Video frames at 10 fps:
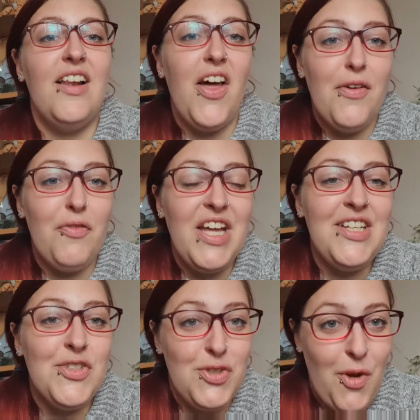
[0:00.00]
Life
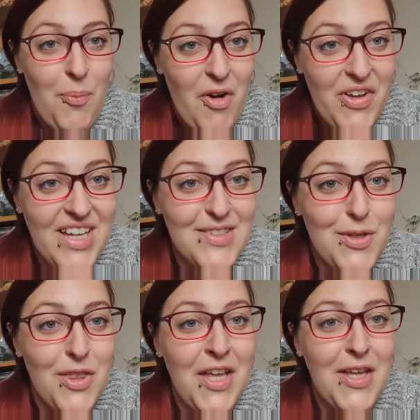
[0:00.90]
in Stowmarket.
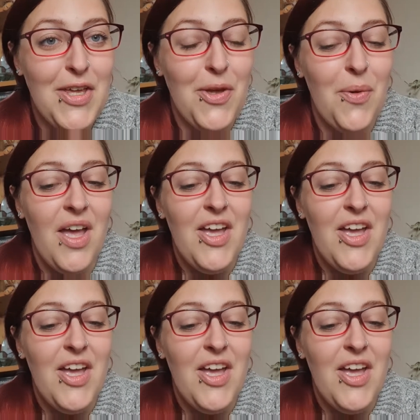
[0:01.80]
So thank you